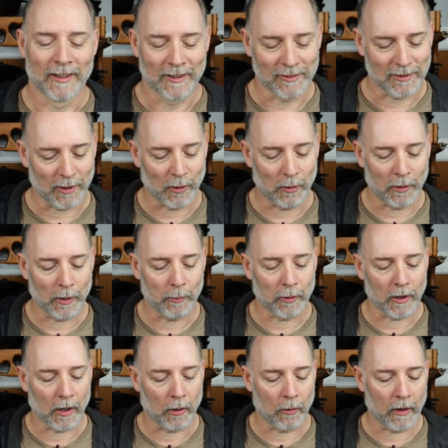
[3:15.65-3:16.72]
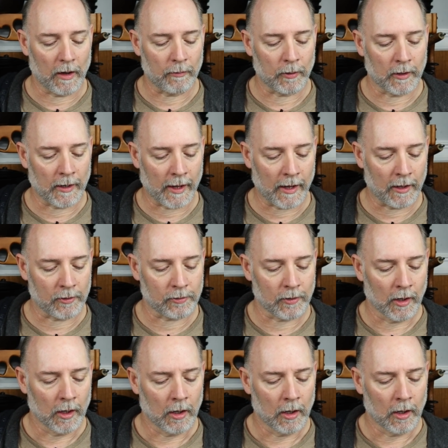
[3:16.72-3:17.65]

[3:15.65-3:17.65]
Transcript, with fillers: So here we go. Evelyn asked,